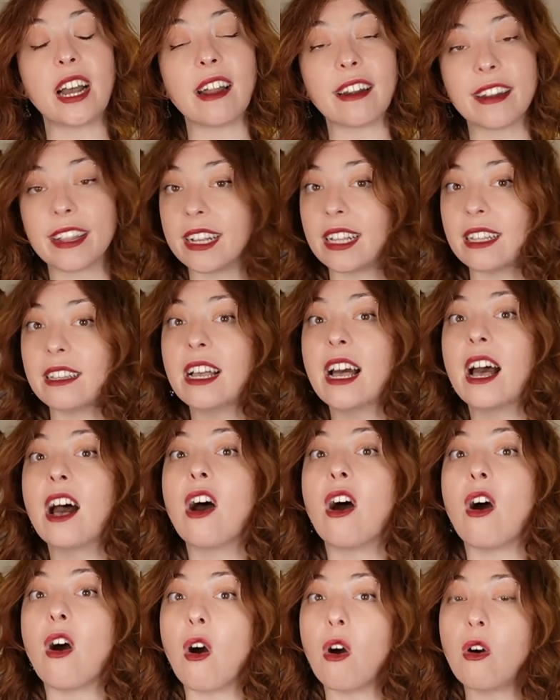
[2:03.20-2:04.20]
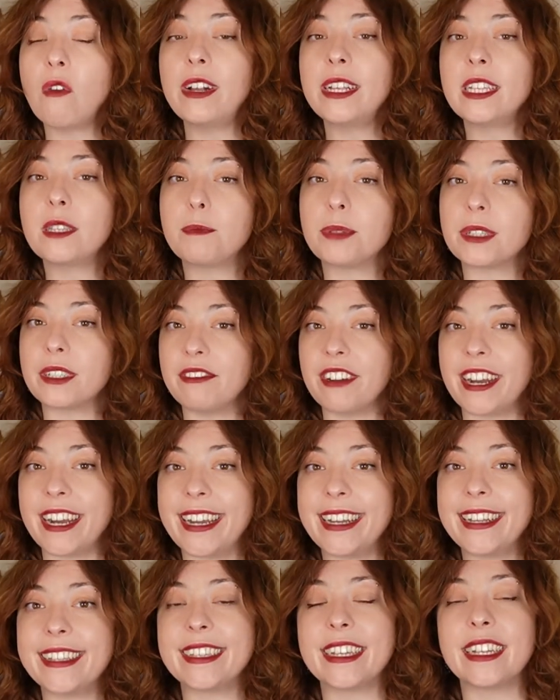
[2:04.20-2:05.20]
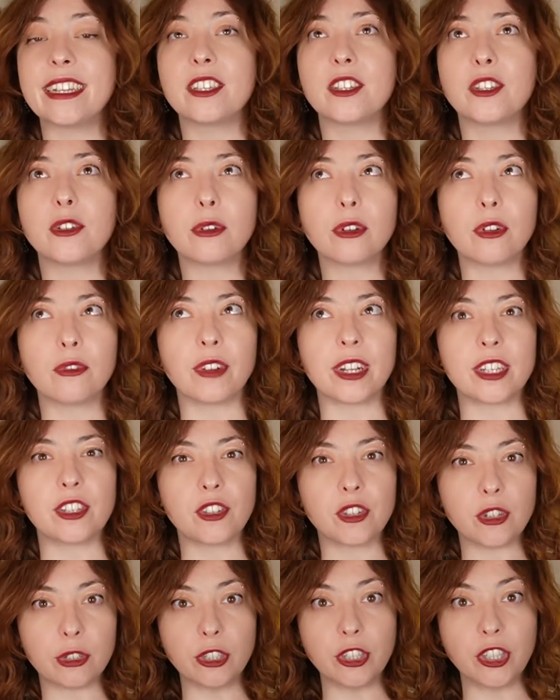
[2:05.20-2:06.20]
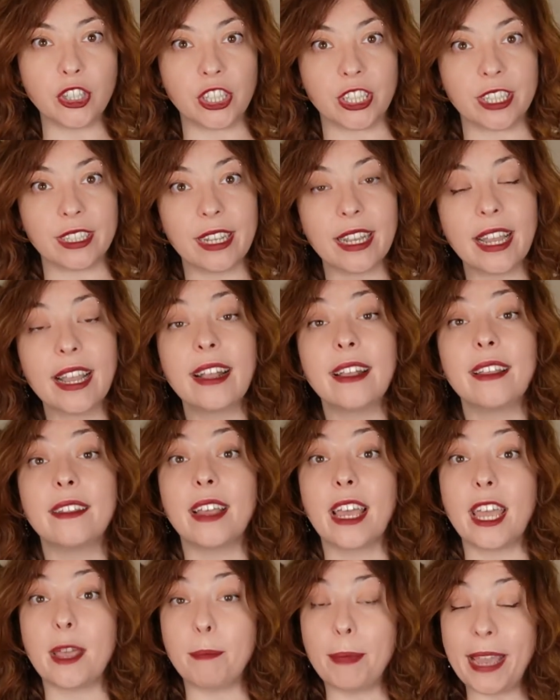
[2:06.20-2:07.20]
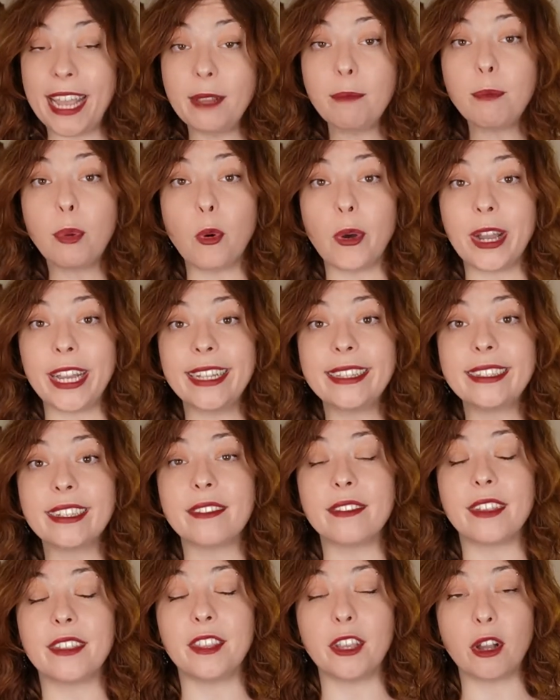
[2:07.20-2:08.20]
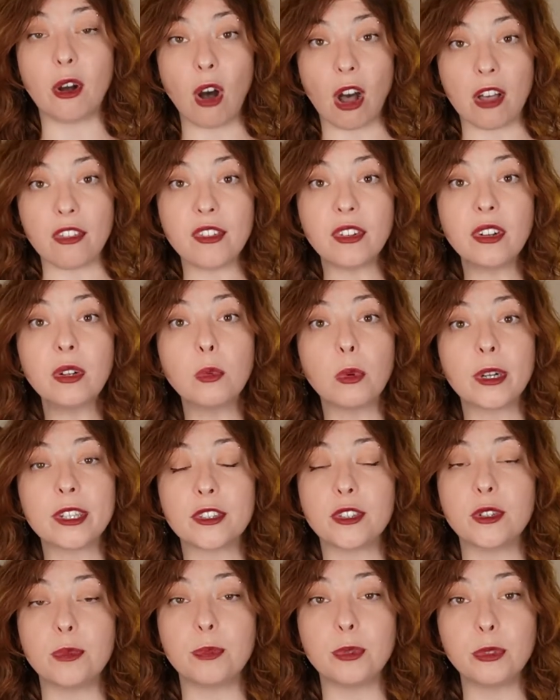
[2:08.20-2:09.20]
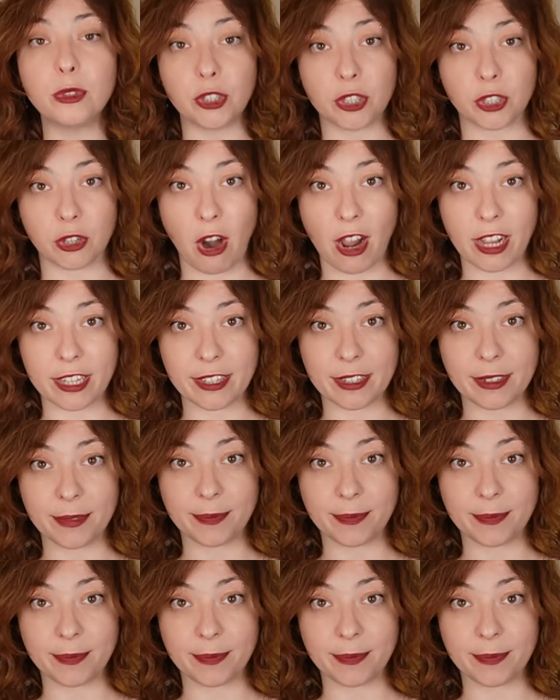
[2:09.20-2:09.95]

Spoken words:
article always provides a sort of assertion, a main point that the author wants to put across.